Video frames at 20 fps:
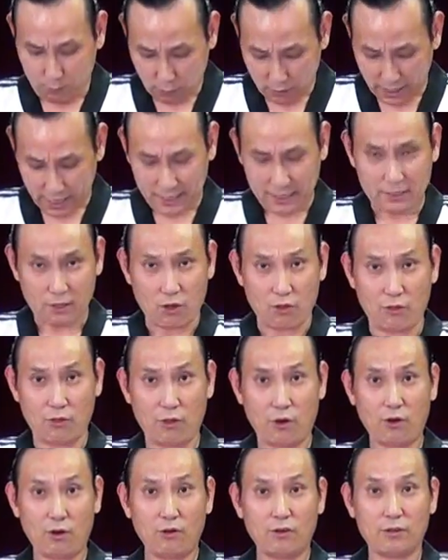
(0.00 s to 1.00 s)
And place
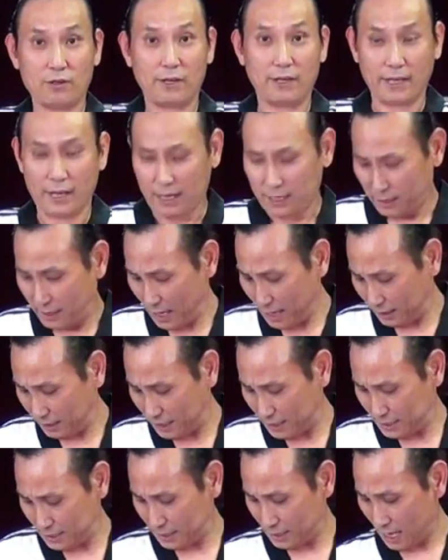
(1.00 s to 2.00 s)
under and
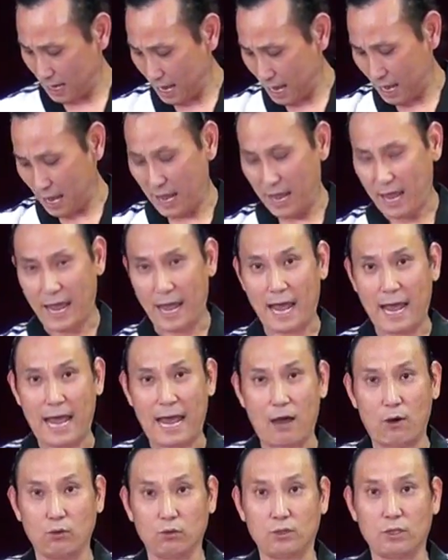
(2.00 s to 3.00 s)
take this
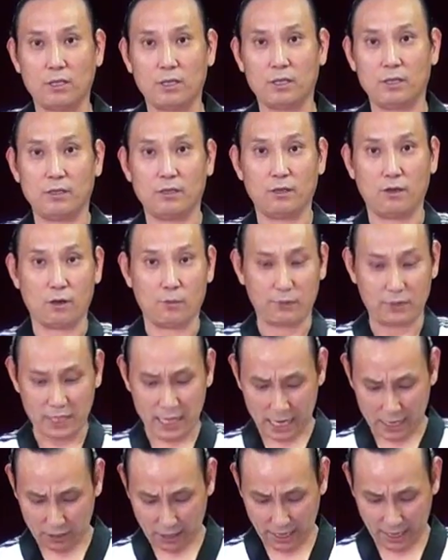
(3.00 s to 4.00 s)
out
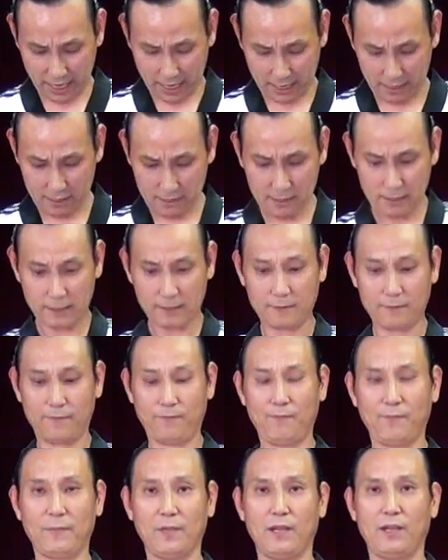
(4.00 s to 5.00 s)
of the other end.
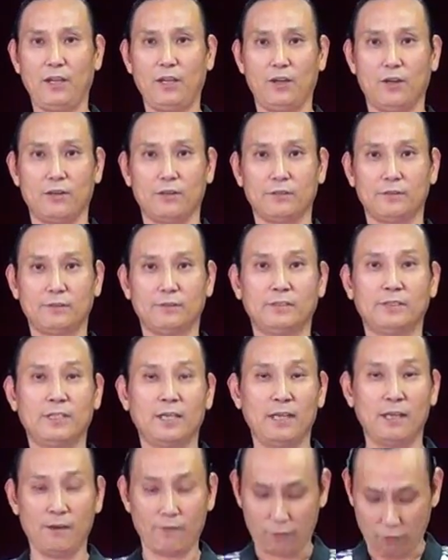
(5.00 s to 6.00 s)
Here.
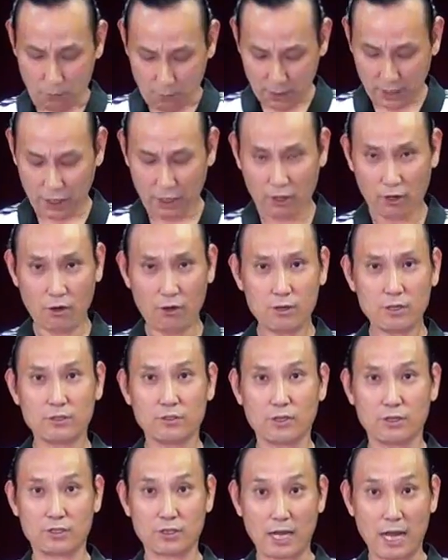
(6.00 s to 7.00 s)
From
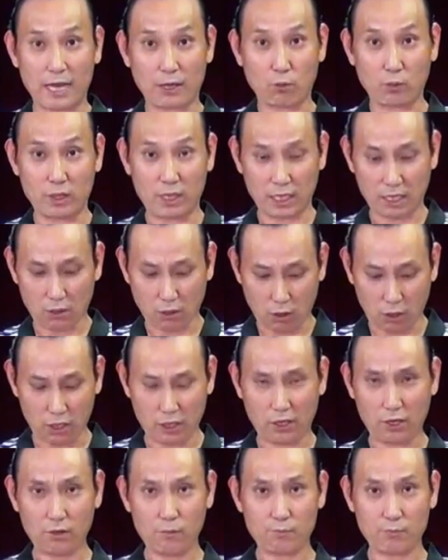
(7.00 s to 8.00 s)
here, just like we did it
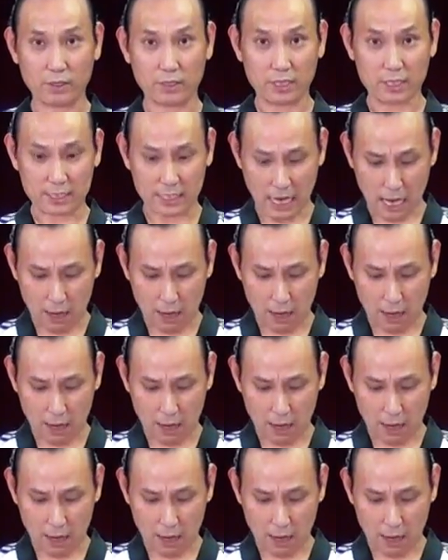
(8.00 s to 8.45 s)
earlier, bring